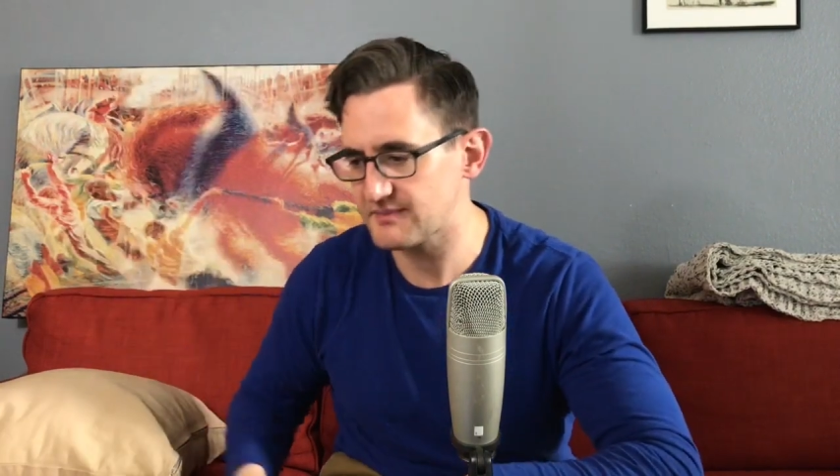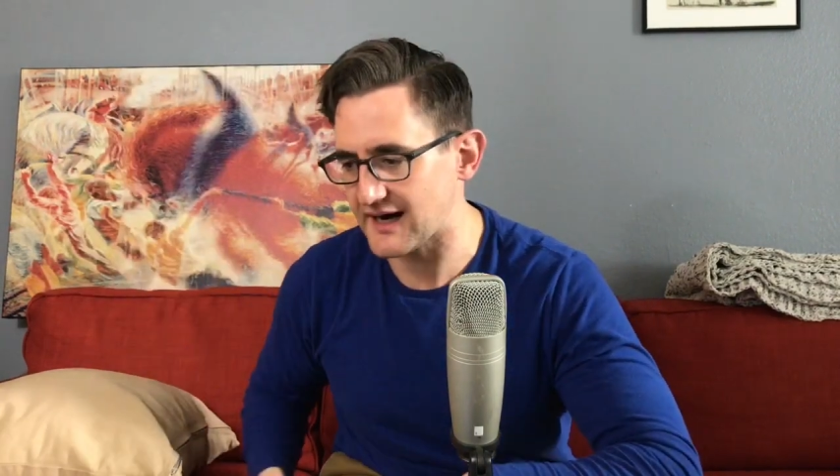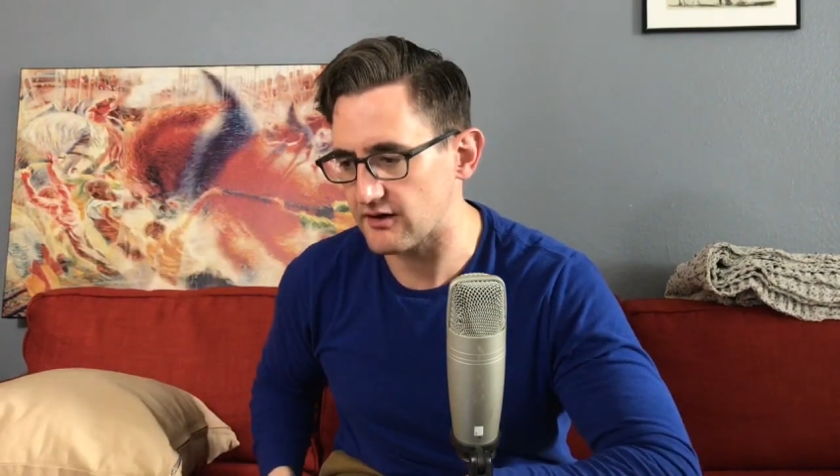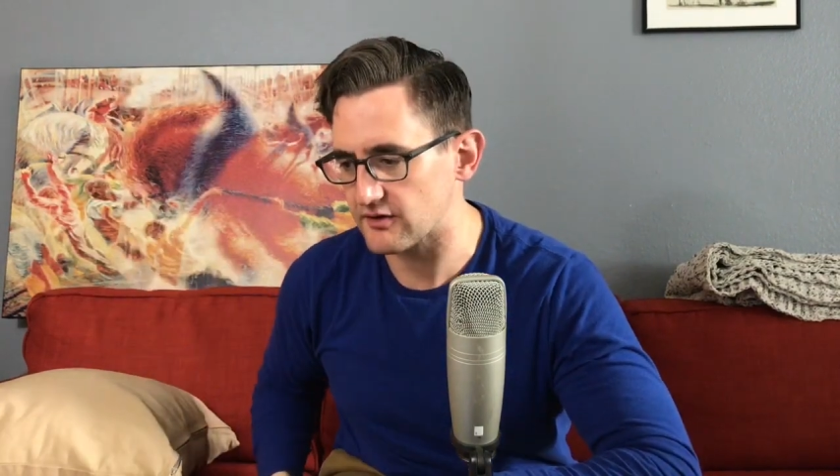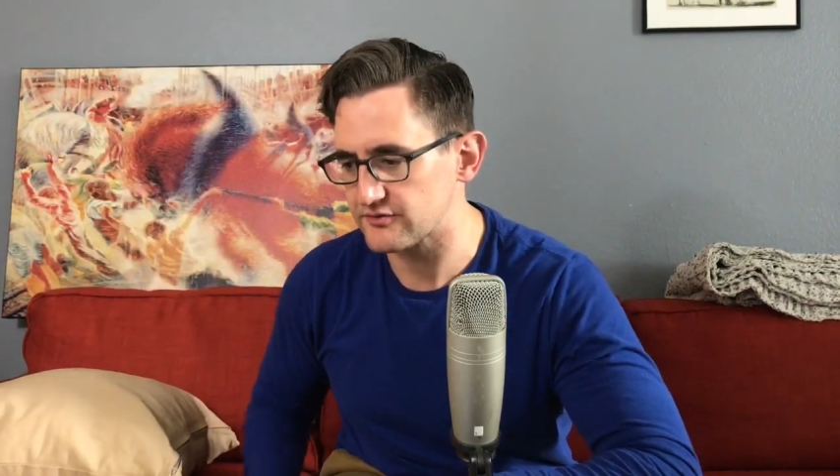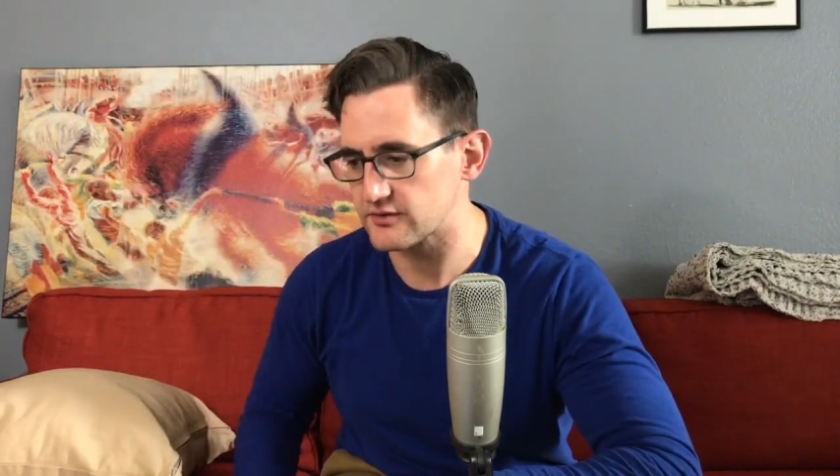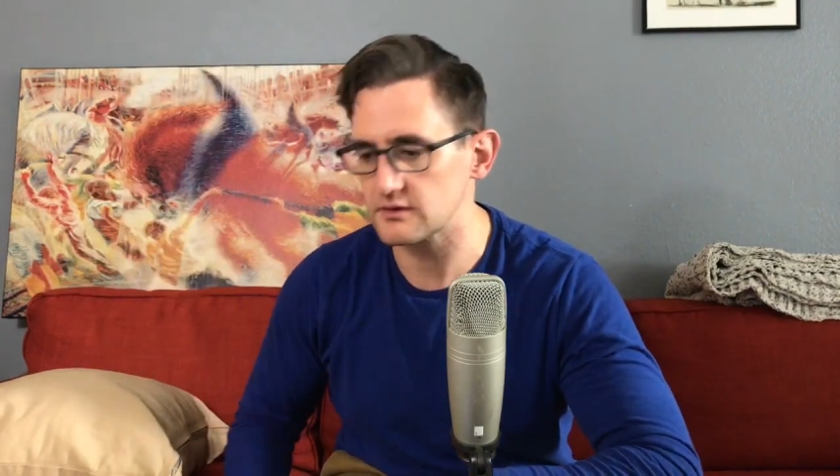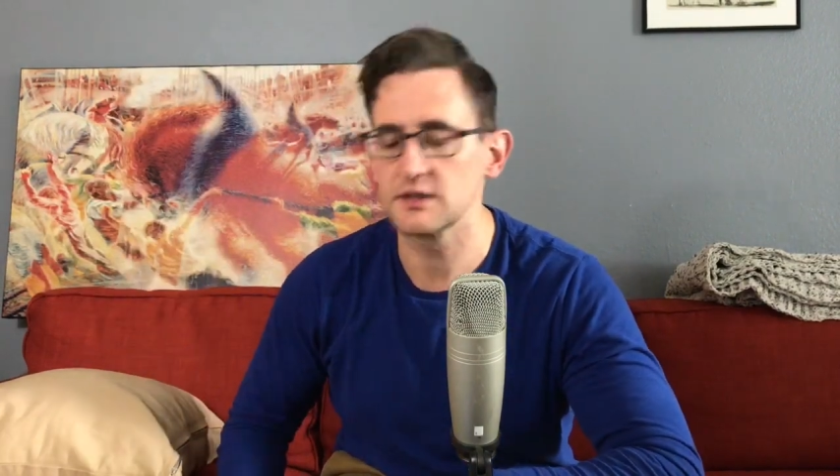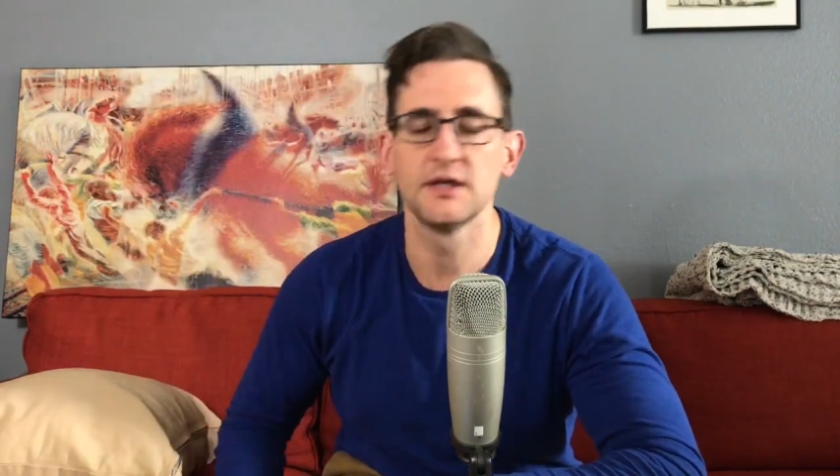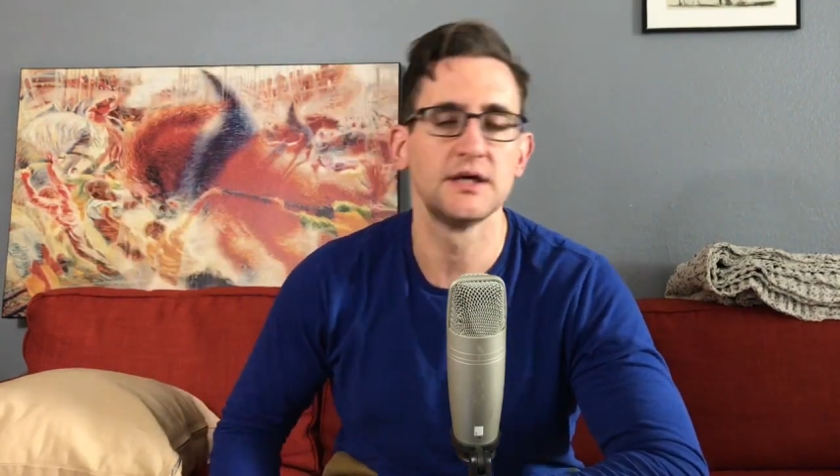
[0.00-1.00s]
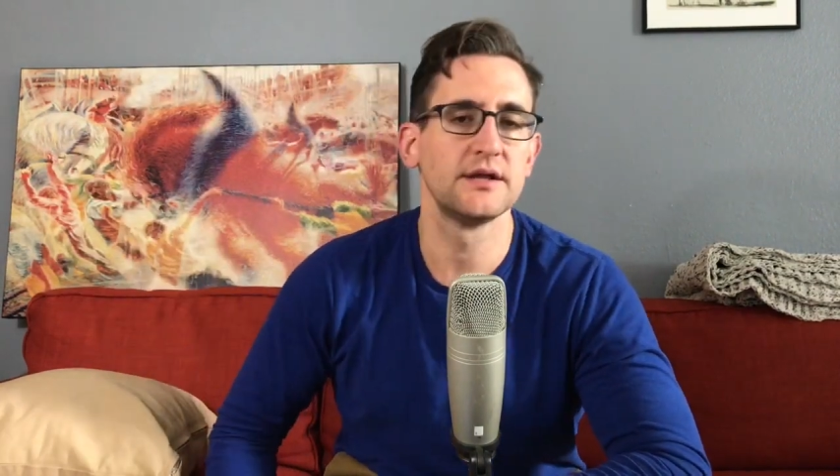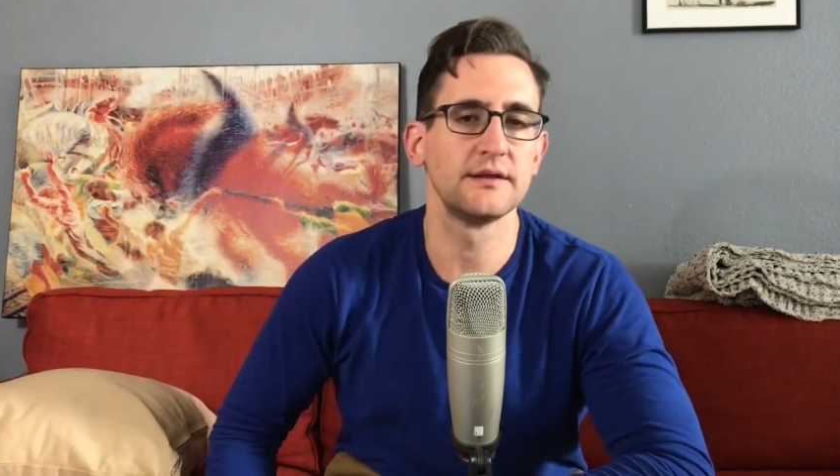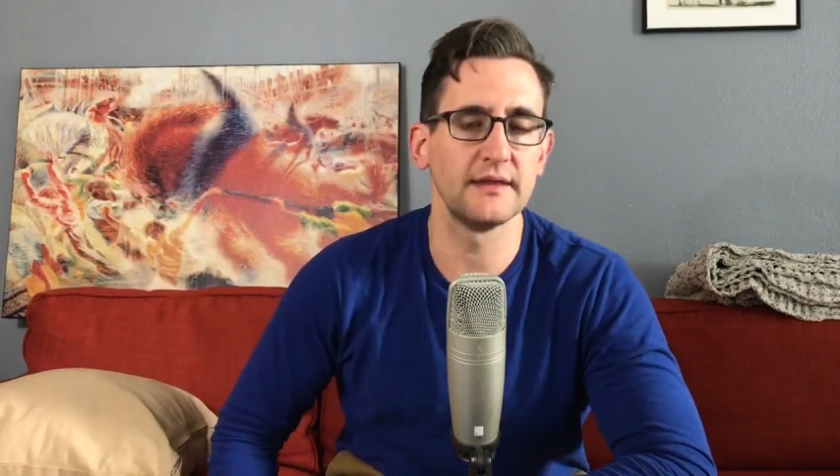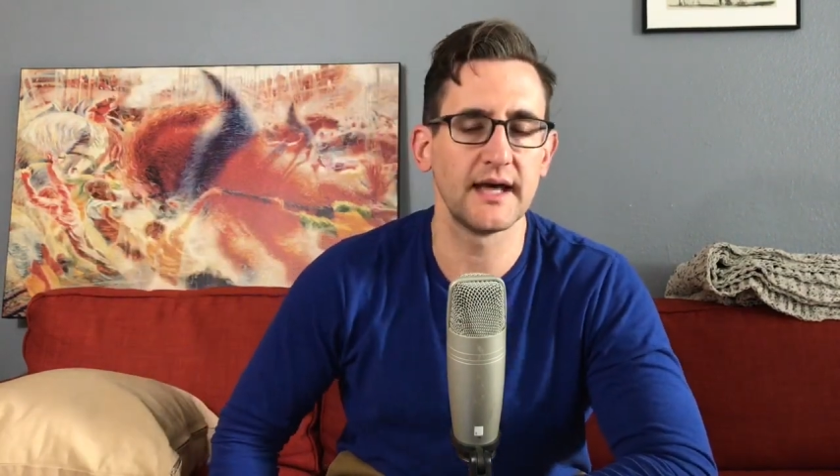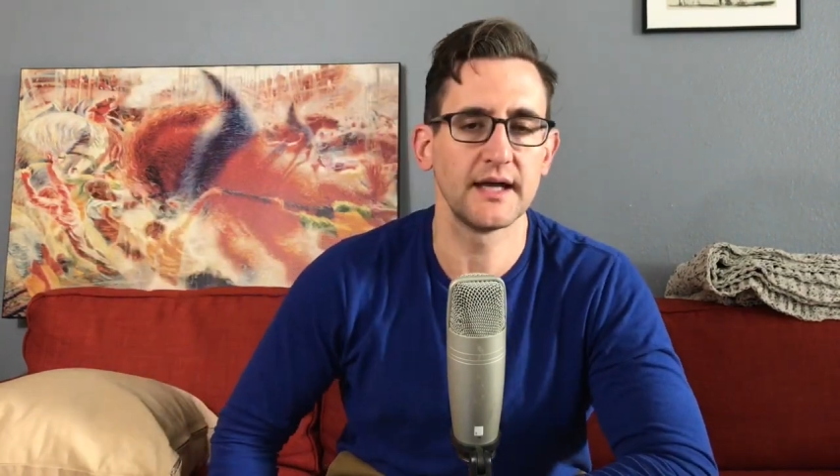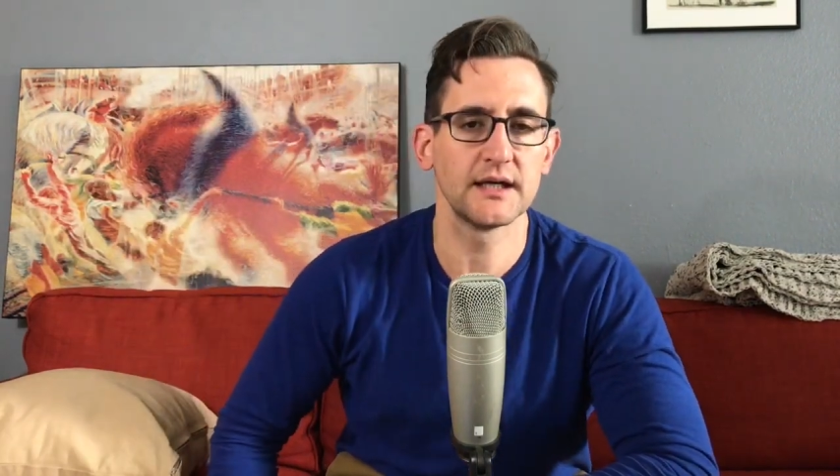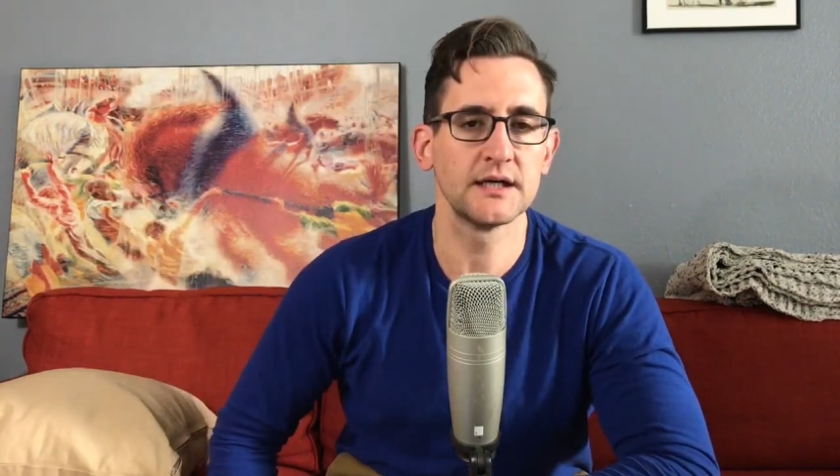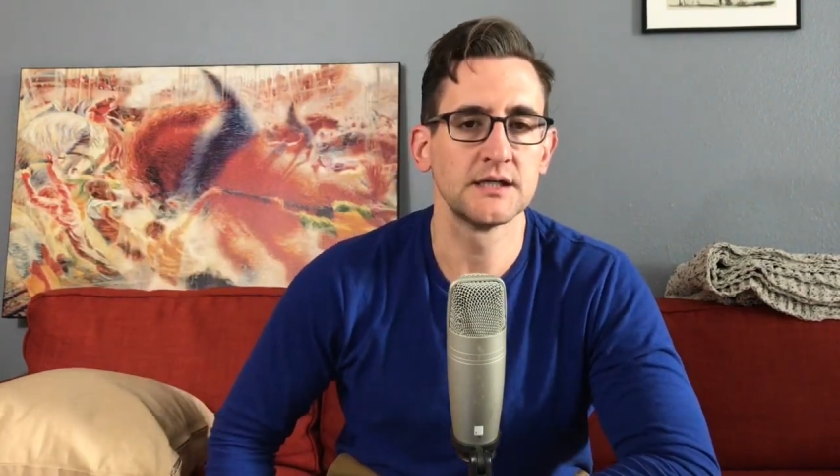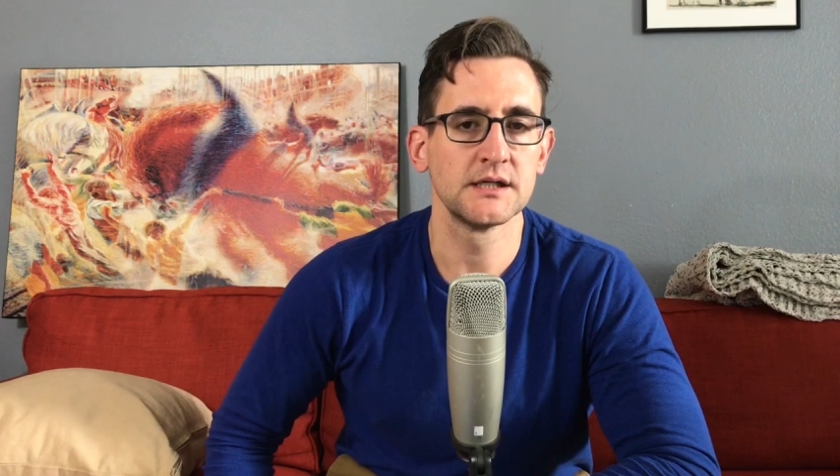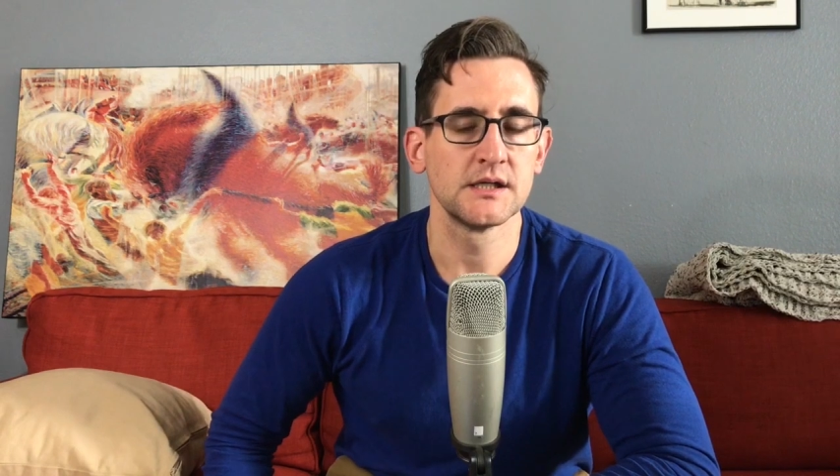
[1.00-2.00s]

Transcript: powerful than